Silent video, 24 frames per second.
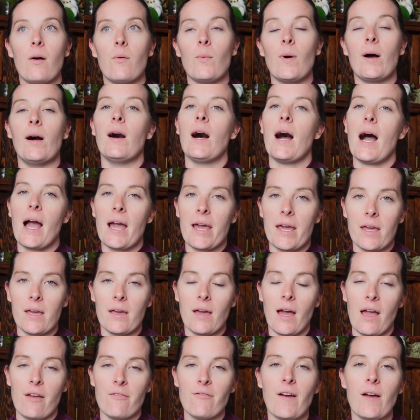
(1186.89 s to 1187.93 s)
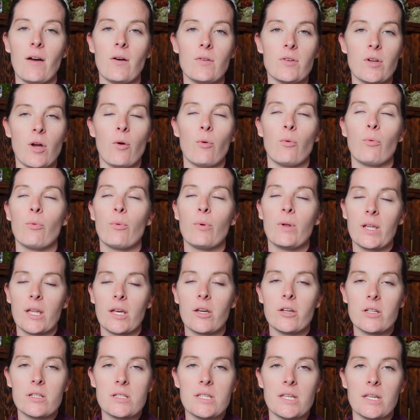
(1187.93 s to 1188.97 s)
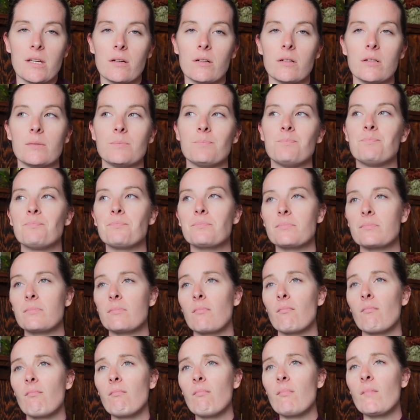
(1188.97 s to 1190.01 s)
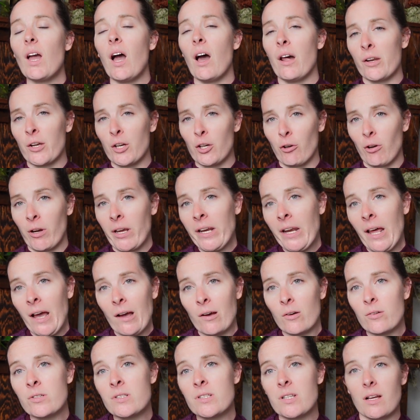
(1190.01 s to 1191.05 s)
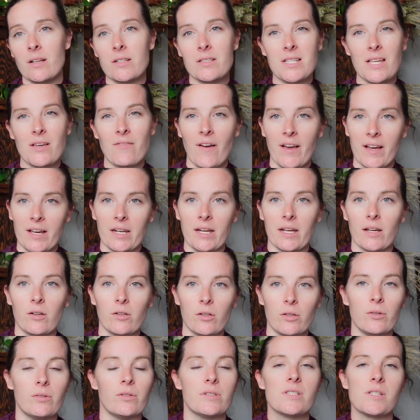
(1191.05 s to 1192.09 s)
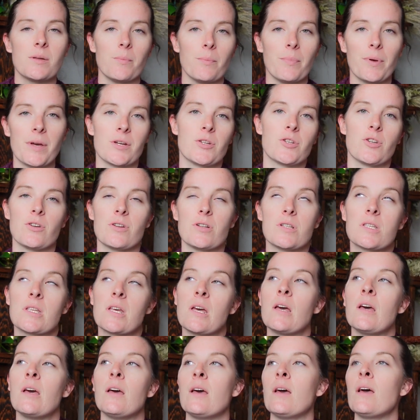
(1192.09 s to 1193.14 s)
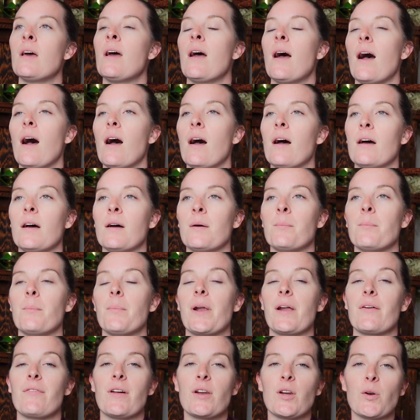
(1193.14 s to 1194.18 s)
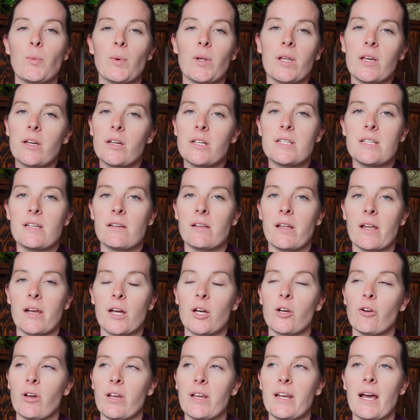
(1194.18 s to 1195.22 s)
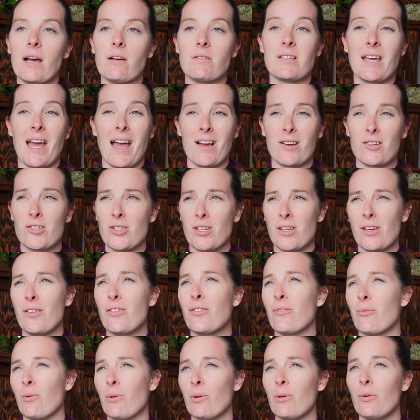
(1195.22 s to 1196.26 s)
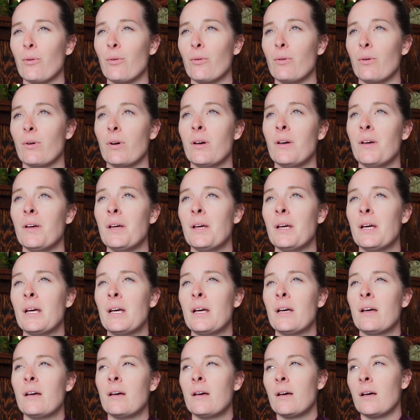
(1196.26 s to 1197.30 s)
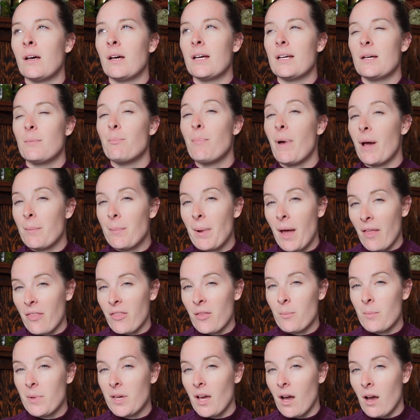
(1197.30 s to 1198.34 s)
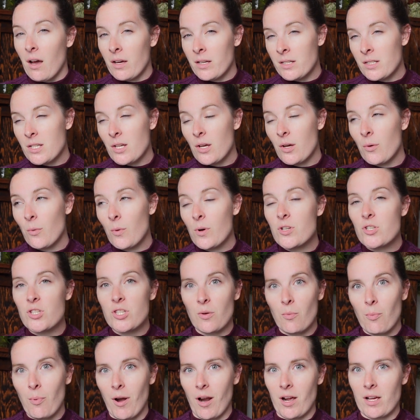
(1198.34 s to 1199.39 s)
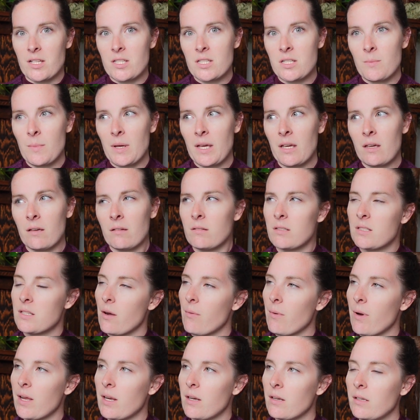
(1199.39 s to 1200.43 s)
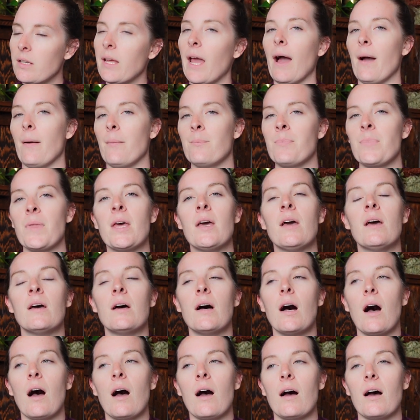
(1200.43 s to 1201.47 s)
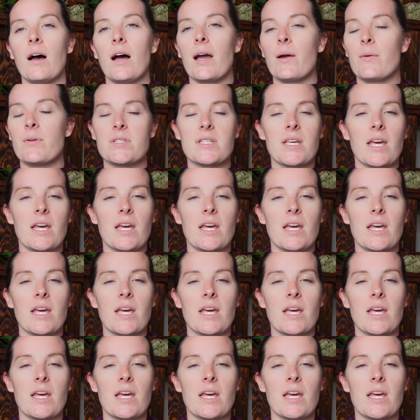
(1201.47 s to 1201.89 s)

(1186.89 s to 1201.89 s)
I found a really good deal on a greenhouse. I'll see if I can include some pictures. But I found a really good deal on a greenhouse actually through Bed Bath & Beyond, which surprised me. Is that right? Yeah. I always